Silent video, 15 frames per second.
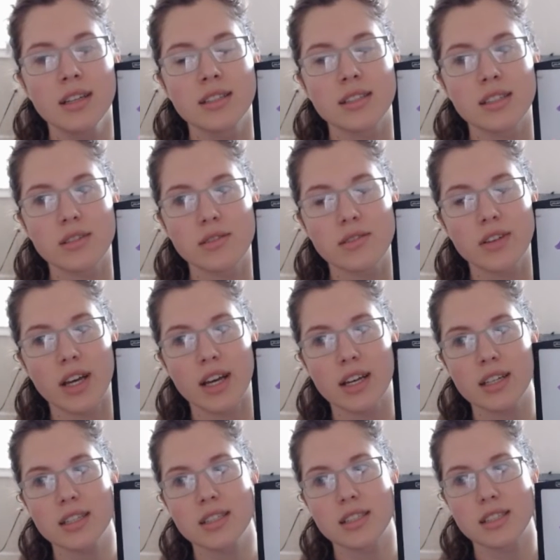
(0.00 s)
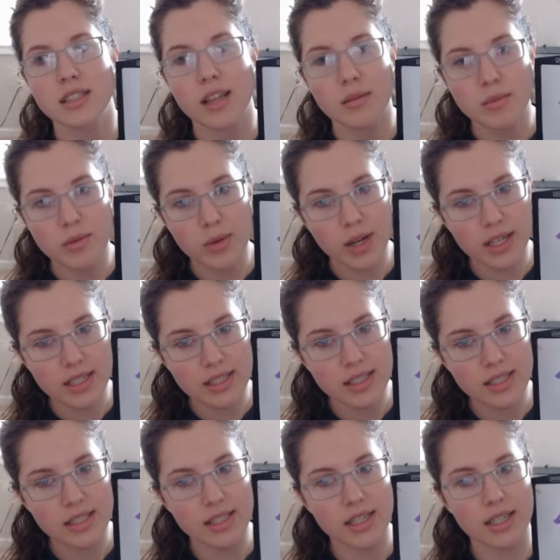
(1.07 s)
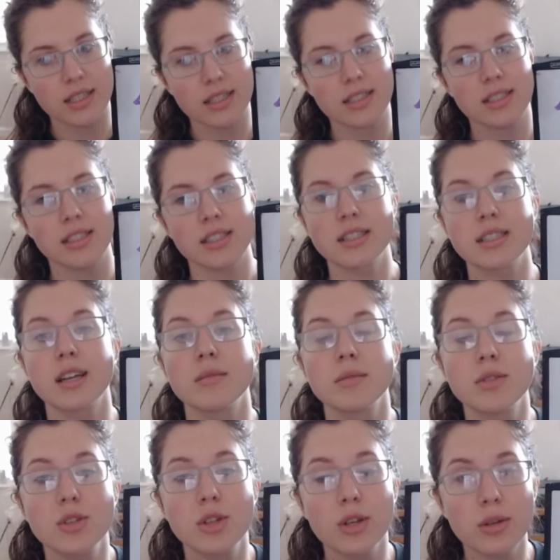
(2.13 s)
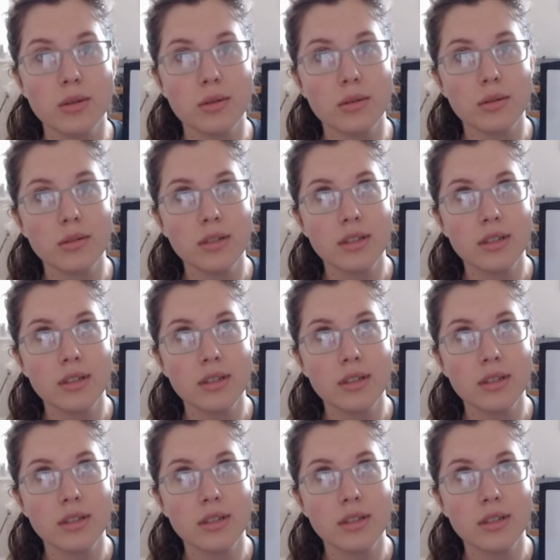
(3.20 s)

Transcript: See, we've got 6 times 1 is 6, 6 times 2